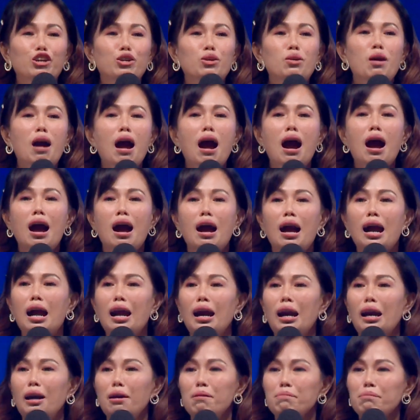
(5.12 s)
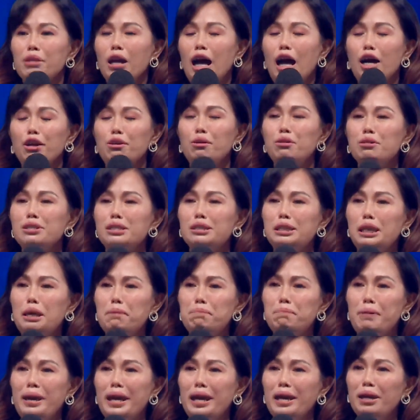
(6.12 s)
Are you
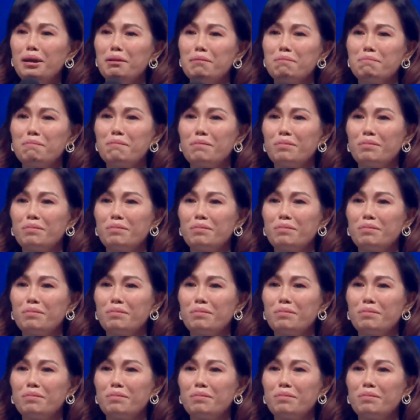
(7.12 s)
sleepy?